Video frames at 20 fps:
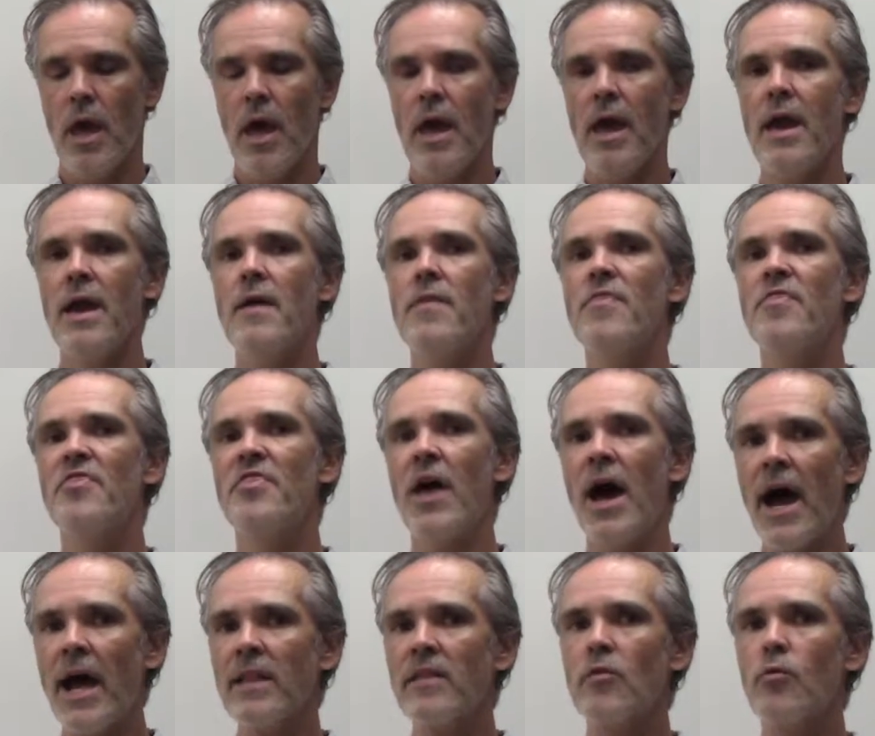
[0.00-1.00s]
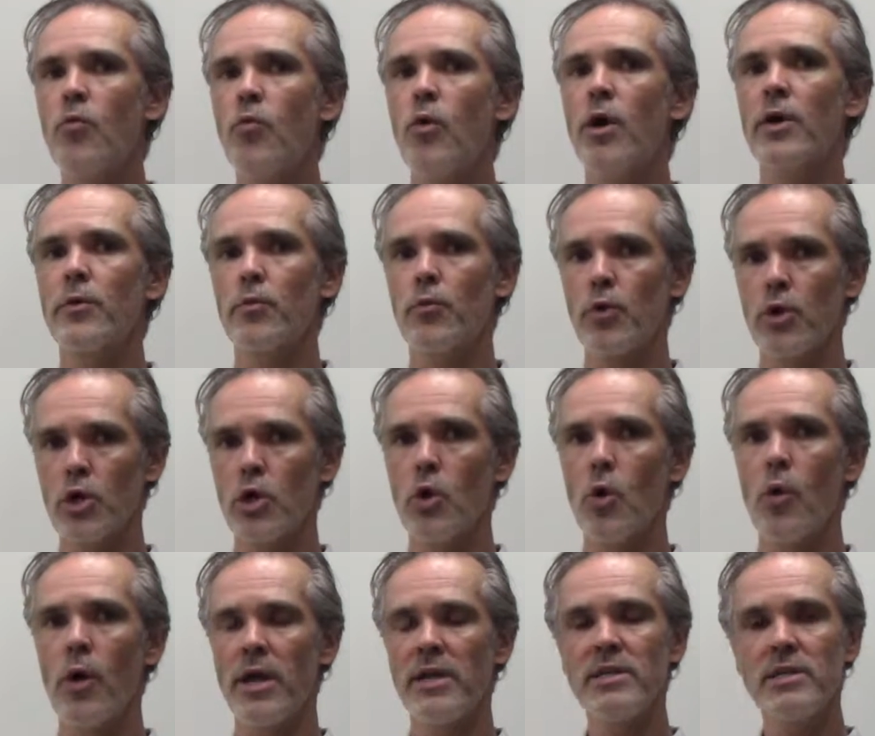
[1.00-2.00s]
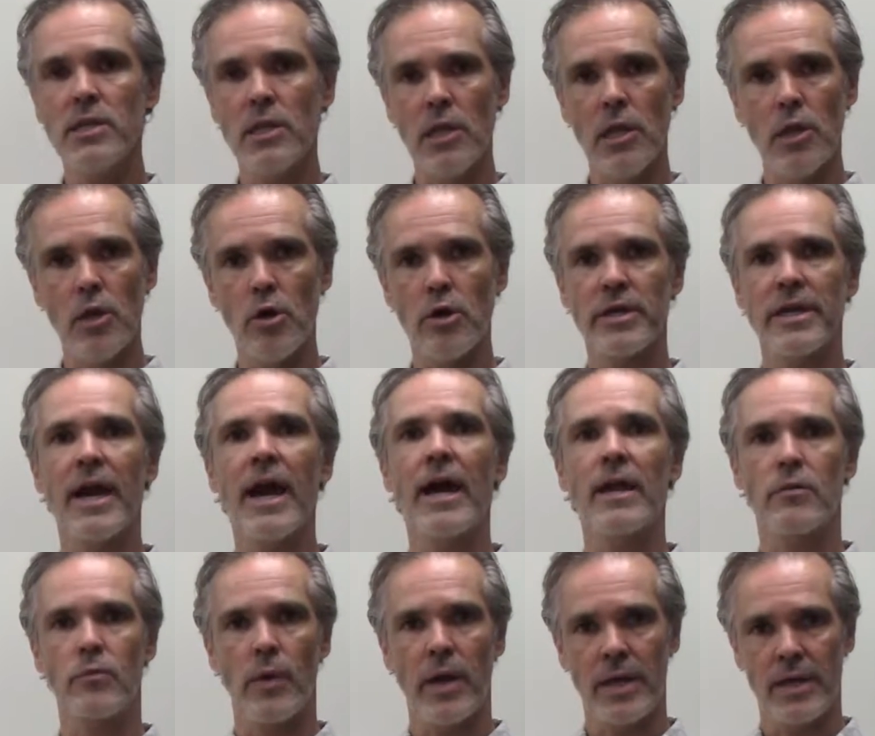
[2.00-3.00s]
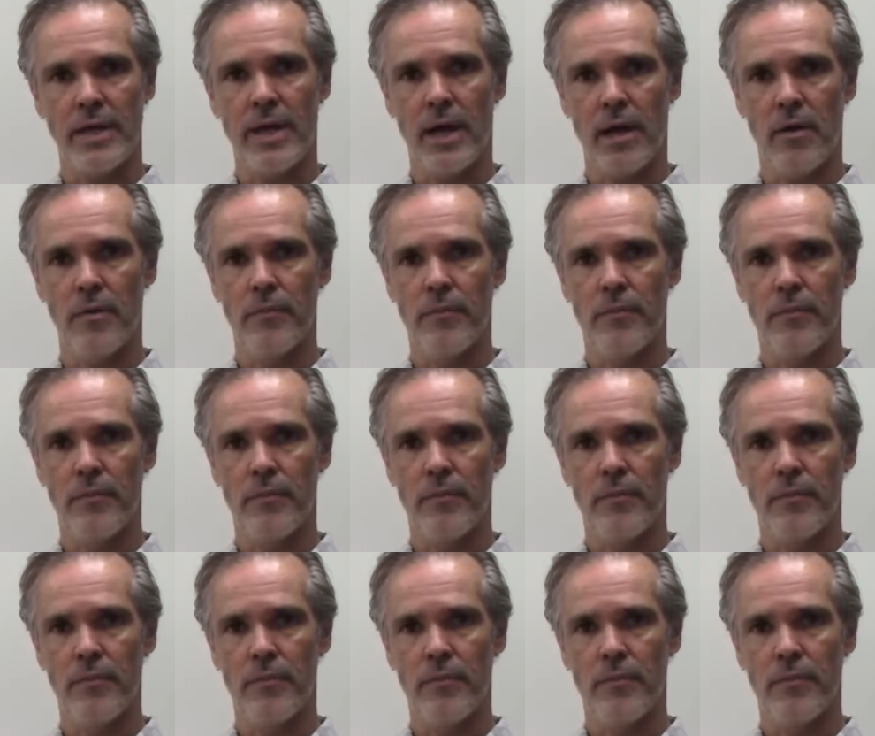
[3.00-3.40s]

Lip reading: and that's what we're going to look at right now.